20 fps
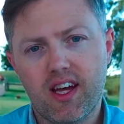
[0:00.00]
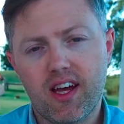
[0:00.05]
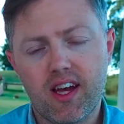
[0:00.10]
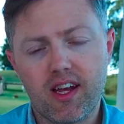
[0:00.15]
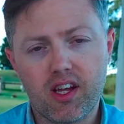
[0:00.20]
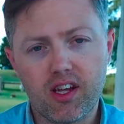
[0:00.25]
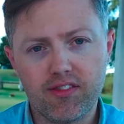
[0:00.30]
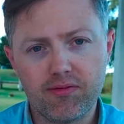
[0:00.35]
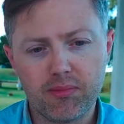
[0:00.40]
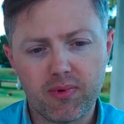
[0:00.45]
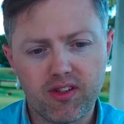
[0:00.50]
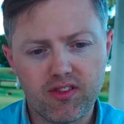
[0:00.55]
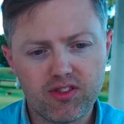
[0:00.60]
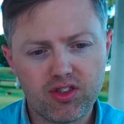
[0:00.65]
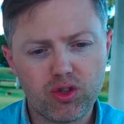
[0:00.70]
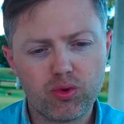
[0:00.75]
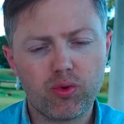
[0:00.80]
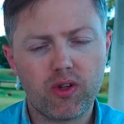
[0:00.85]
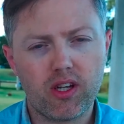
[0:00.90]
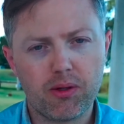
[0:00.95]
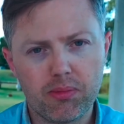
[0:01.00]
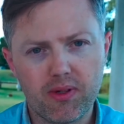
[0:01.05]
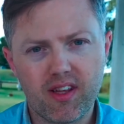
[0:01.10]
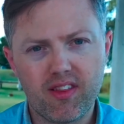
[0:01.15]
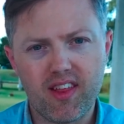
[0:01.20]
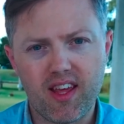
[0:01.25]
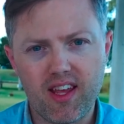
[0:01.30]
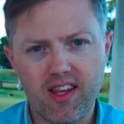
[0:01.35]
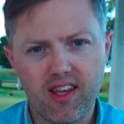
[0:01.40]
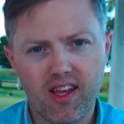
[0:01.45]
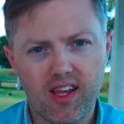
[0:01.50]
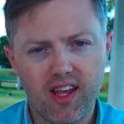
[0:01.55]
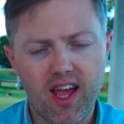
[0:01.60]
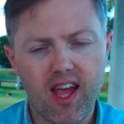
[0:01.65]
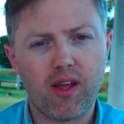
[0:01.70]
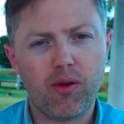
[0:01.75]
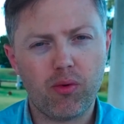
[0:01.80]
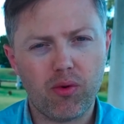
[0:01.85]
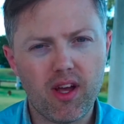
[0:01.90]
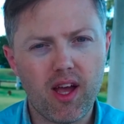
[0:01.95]
governments should really be thinking
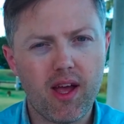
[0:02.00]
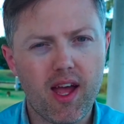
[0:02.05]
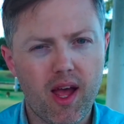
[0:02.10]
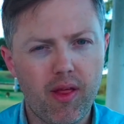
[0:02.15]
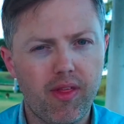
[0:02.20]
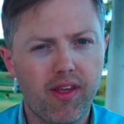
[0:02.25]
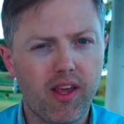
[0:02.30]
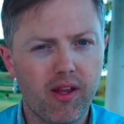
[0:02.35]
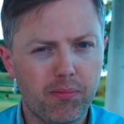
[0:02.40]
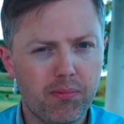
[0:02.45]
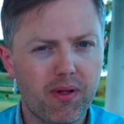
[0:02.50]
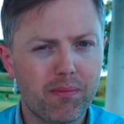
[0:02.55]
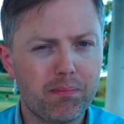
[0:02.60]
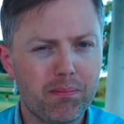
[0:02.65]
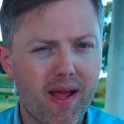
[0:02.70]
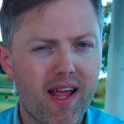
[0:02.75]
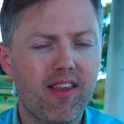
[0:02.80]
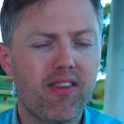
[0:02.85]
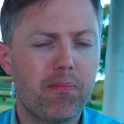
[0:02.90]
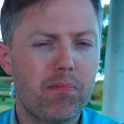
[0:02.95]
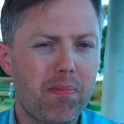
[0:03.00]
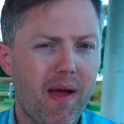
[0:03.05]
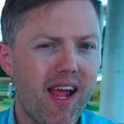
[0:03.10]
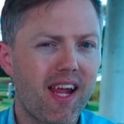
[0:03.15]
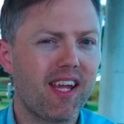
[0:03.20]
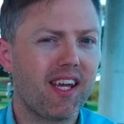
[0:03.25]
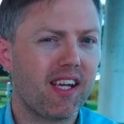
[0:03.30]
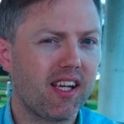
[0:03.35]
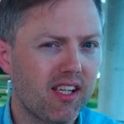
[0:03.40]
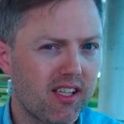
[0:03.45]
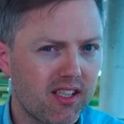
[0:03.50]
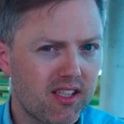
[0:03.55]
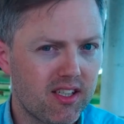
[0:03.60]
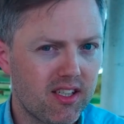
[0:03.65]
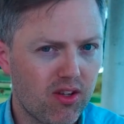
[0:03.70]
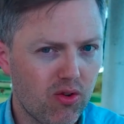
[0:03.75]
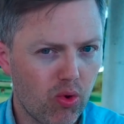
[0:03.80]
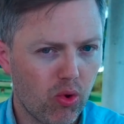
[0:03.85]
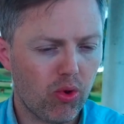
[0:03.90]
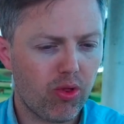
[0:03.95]
how they could be best backing
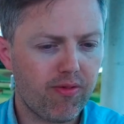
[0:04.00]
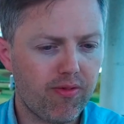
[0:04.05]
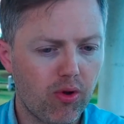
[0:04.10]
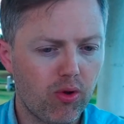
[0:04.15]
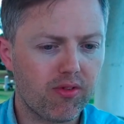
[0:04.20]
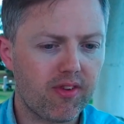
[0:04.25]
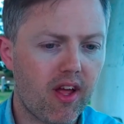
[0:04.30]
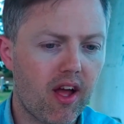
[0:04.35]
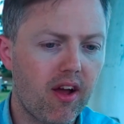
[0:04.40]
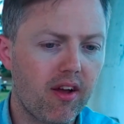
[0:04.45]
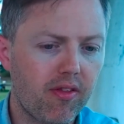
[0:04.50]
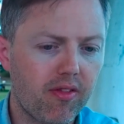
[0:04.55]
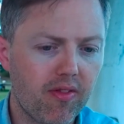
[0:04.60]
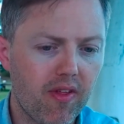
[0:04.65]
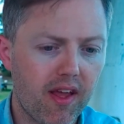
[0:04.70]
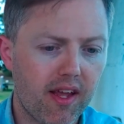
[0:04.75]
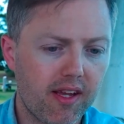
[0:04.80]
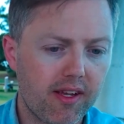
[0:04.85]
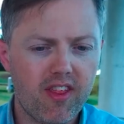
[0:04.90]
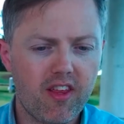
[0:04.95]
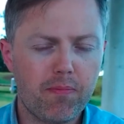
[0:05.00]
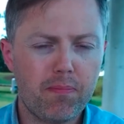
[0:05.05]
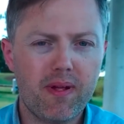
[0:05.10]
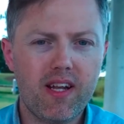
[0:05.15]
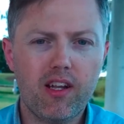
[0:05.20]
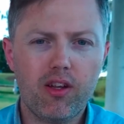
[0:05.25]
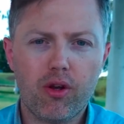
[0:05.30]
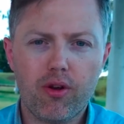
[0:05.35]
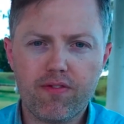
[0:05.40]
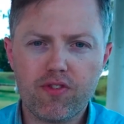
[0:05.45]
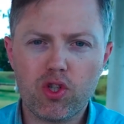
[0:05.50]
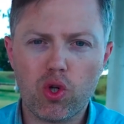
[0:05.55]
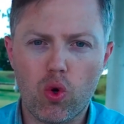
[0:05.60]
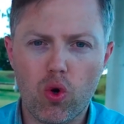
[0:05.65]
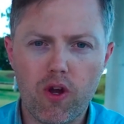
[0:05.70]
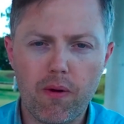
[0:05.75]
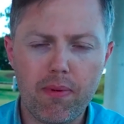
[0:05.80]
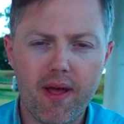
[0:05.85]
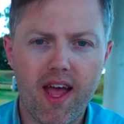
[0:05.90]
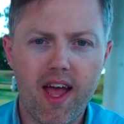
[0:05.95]
Northolt, I think. There's been a lot of
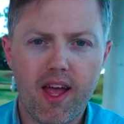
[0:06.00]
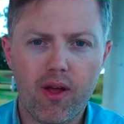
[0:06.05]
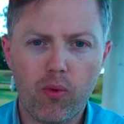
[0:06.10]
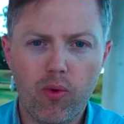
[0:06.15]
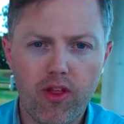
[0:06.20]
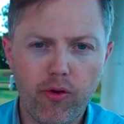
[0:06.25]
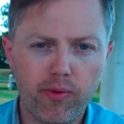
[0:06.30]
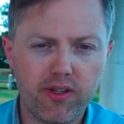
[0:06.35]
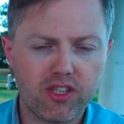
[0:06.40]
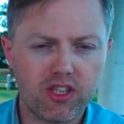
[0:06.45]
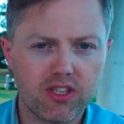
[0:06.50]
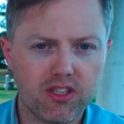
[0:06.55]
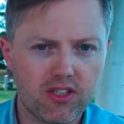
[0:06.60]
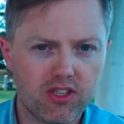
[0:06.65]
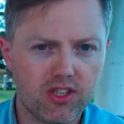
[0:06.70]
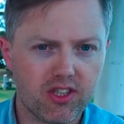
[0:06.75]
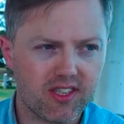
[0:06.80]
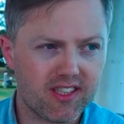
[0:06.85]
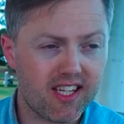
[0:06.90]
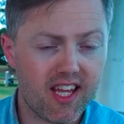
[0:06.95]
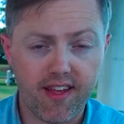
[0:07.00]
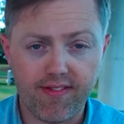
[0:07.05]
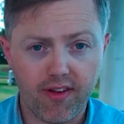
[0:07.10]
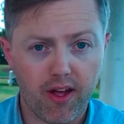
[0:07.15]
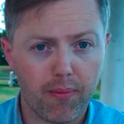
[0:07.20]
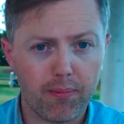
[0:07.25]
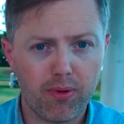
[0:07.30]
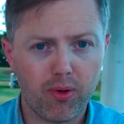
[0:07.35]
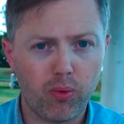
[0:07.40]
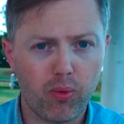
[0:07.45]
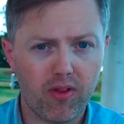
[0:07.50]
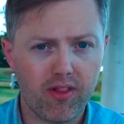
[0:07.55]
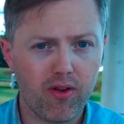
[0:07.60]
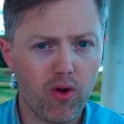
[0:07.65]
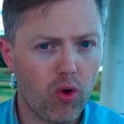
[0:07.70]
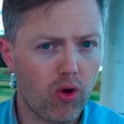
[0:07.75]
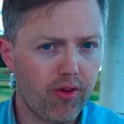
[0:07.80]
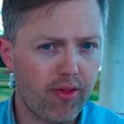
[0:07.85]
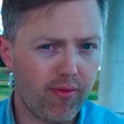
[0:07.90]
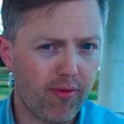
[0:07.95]
talk about whether we should just give up with
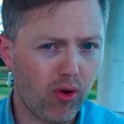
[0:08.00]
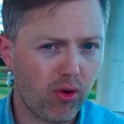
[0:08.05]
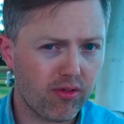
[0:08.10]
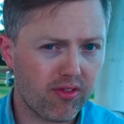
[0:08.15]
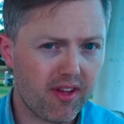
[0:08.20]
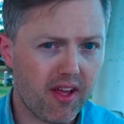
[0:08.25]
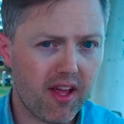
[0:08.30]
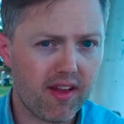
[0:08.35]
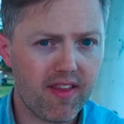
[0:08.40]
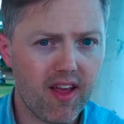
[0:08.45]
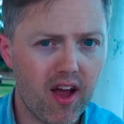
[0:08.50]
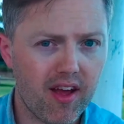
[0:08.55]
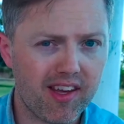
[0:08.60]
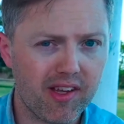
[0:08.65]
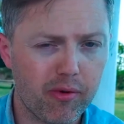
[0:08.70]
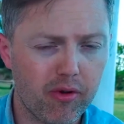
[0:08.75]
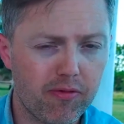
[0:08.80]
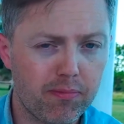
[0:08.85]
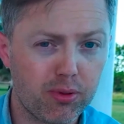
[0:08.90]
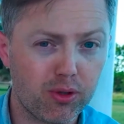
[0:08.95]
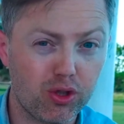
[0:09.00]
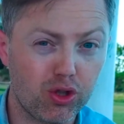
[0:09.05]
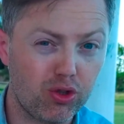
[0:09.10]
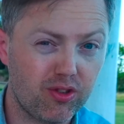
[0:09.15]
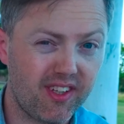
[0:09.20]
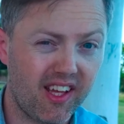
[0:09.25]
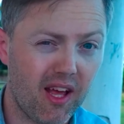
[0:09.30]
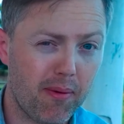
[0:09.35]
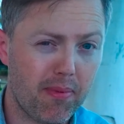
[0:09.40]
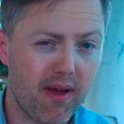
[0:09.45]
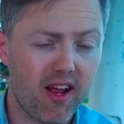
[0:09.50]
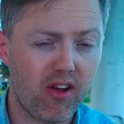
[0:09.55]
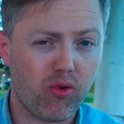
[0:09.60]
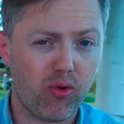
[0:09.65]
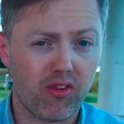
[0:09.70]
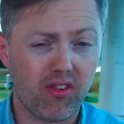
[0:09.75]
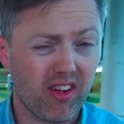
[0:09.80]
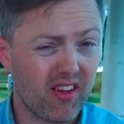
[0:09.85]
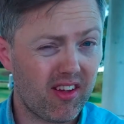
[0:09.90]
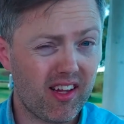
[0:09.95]
Northolt and the idea of producing our
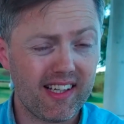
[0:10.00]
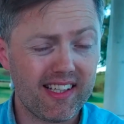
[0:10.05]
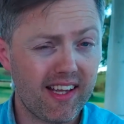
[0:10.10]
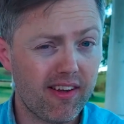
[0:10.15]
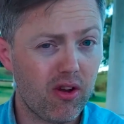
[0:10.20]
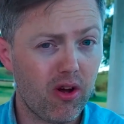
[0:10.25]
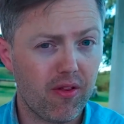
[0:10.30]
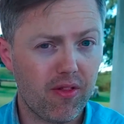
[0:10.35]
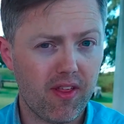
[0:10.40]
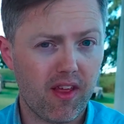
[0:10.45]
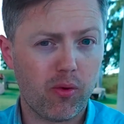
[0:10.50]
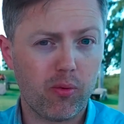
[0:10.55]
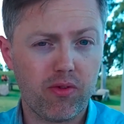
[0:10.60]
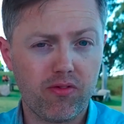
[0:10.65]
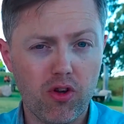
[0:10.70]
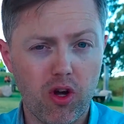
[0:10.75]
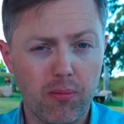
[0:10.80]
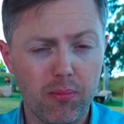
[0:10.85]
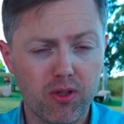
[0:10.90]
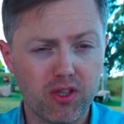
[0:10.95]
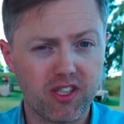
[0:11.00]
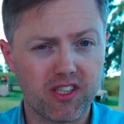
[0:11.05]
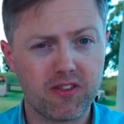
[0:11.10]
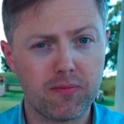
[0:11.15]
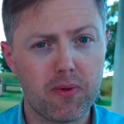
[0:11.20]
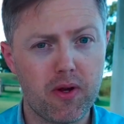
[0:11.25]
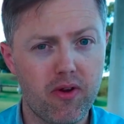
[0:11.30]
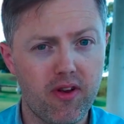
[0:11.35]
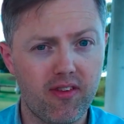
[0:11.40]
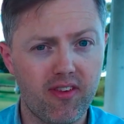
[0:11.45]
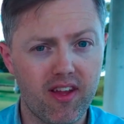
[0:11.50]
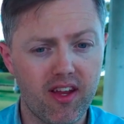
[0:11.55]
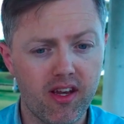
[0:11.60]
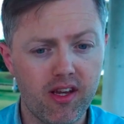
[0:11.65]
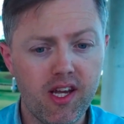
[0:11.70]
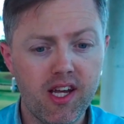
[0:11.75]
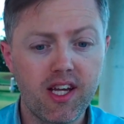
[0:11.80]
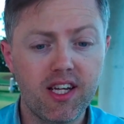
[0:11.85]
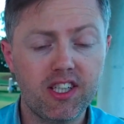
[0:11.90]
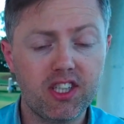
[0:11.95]
batteries. It's clearly not a thing we've got much experience in.
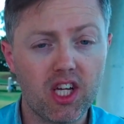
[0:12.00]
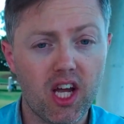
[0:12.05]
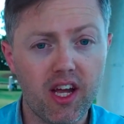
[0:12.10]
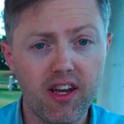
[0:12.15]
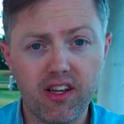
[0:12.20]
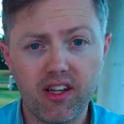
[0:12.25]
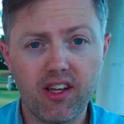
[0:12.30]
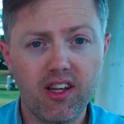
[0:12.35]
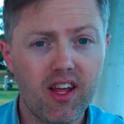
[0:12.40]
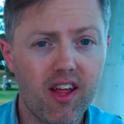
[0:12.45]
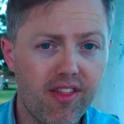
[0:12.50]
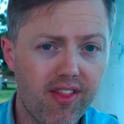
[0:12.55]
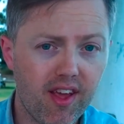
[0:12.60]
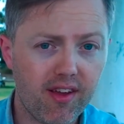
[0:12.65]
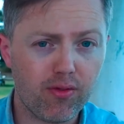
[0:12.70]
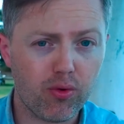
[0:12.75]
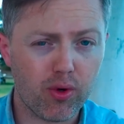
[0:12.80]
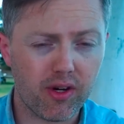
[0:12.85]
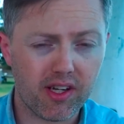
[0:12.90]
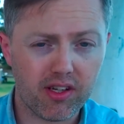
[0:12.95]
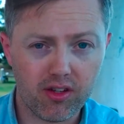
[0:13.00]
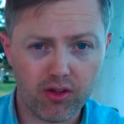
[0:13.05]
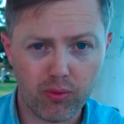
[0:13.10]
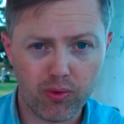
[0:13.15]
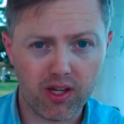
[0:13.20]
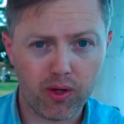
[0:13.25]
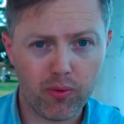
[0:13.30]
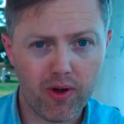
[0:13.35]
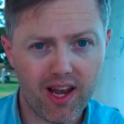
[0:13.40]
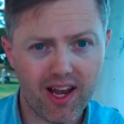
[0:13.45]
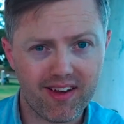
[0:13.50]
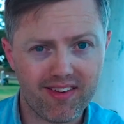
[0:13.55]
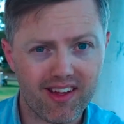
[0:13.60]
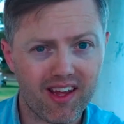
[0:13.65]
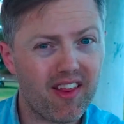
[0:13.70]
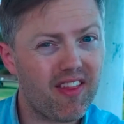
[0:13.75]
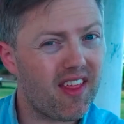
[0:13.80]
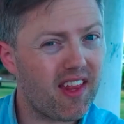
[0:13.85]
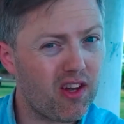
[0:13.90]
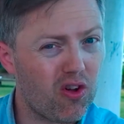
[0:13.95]
China, they've already done really well at
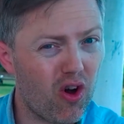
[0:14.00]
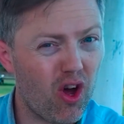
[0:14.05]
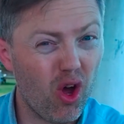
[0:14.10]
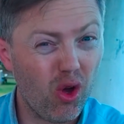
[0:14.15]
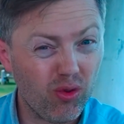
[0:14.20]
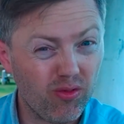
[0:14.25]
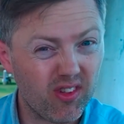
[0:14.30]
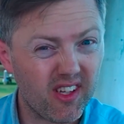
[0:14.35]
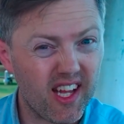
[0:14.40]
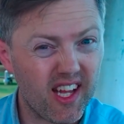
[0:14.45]
it. They're not overly